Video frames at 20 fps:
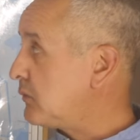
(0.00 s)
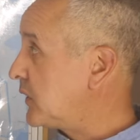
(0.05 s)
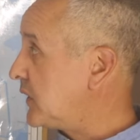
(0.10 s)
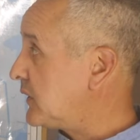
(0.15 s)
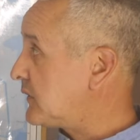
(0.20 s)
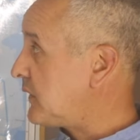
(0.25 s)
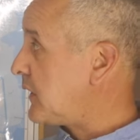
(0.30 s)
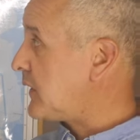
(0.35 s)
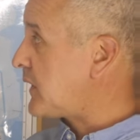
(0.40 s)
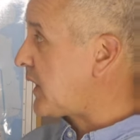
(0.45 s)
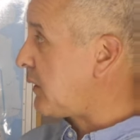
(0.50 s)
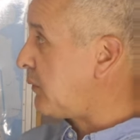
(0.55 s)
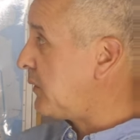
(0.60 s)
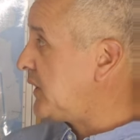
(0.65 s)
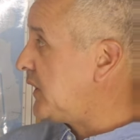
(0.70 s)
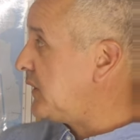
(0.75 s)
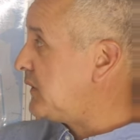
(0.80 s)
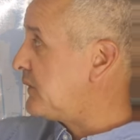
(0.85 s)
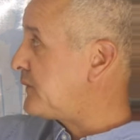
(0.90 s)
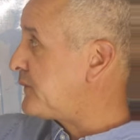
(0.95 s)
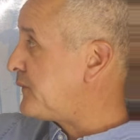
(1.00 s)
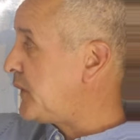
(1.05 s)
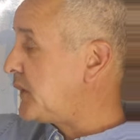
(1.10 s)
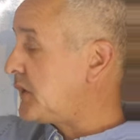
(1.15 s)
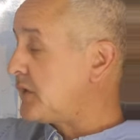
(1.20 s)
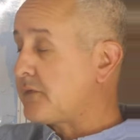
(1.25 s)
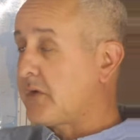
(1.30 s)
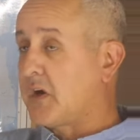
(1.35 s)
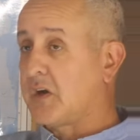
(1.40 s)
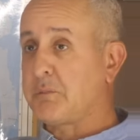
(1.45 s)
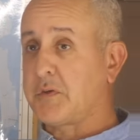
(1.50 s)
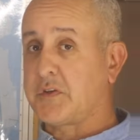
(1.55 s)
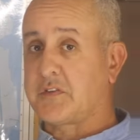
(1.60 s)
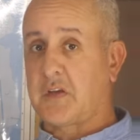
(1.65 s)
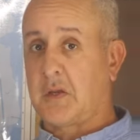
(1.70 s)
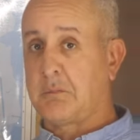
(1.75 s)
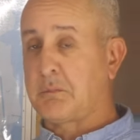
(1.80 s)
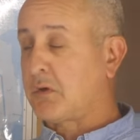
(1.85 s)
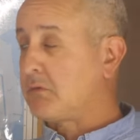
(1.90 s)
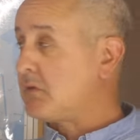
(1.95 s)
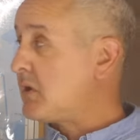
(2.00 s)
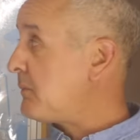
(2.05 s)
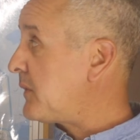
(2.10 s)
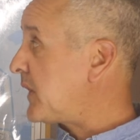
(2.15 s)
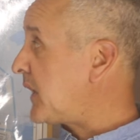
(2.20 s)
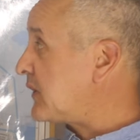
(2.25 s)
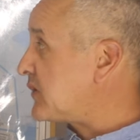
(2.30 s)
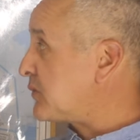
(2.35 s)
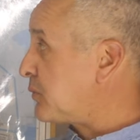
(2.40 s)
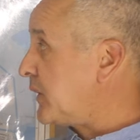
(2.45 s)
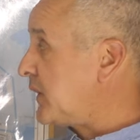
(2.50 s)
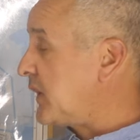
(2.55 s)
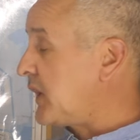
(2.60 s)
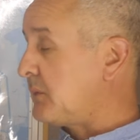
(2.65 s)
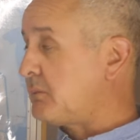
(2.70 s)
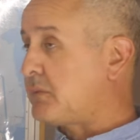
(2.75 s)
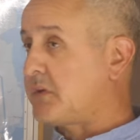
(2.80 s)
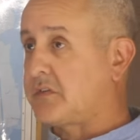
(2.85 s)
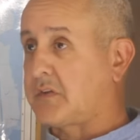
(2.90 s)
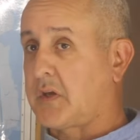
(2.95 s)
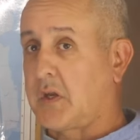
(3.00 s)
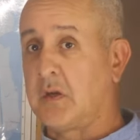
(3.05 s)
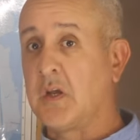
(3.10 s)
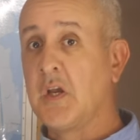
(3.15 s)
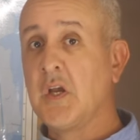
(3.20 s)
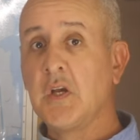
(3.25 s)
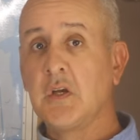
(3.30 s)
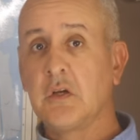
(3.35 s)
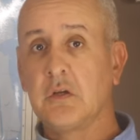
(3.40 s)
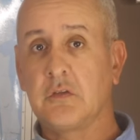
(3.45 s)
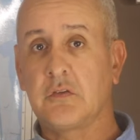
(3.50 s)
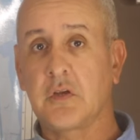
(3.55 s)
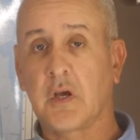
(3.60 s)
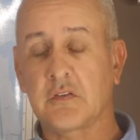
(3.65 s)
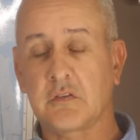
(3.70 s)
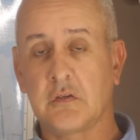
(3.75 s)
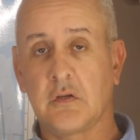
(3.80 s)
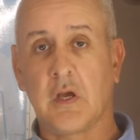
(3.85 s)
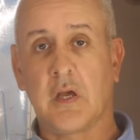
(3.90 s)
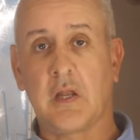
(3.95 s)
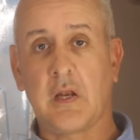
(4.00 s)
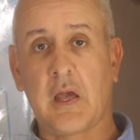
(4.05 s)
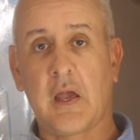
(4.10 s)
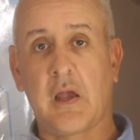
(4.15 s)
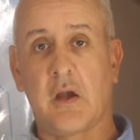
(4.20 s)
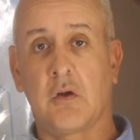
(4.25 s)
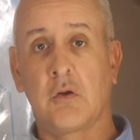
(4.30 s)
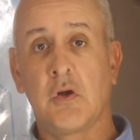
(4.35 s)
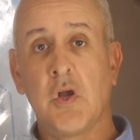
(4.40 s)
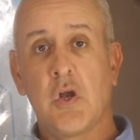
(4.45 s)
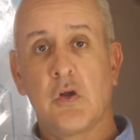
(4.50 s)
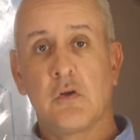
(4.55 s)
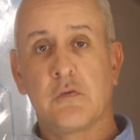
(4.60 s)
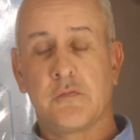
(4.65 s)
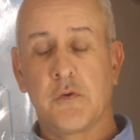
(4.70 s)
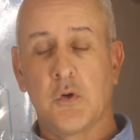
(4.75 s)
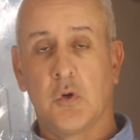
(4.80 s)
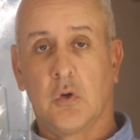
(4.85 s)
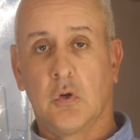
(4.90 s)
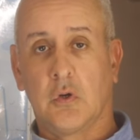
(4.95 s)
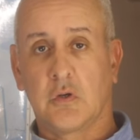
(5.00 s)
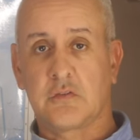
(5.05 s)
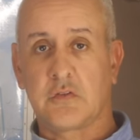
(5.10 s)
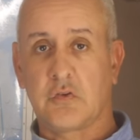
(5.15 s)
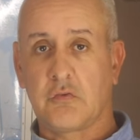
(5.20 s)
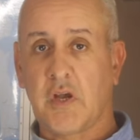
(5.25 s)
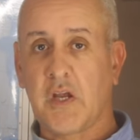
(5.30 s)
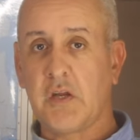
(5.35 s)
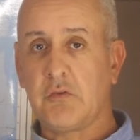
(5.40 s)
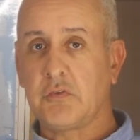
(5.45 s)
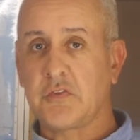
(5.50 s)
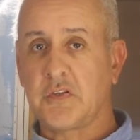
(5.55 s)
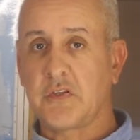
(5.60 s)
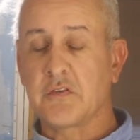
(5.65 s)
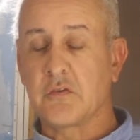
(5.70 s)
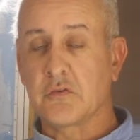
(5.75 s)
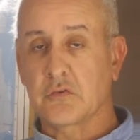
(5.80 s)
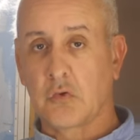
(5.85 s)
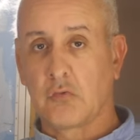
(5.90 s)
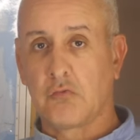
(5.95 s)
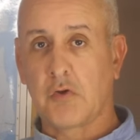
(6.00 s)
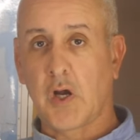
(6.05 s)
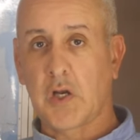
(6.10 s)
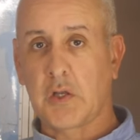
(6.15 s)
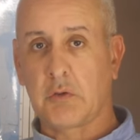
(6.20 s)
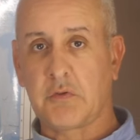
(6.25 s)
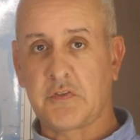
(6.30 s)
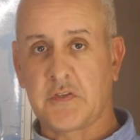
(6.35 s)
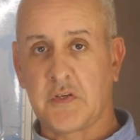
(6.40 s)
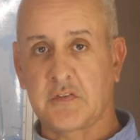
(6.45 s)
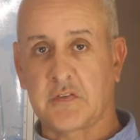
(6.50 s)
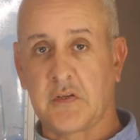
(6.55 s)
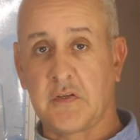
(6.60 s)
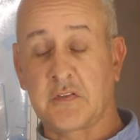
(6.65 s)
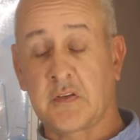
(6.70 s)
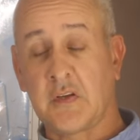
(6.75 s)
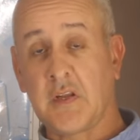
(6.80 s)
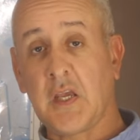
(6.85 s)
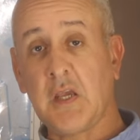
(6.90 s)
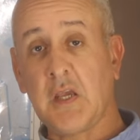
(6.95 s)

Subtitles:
Well, it turned out we needed 35%, but remember that 28% doesn't allow for terrain resistance or rolling resistance, and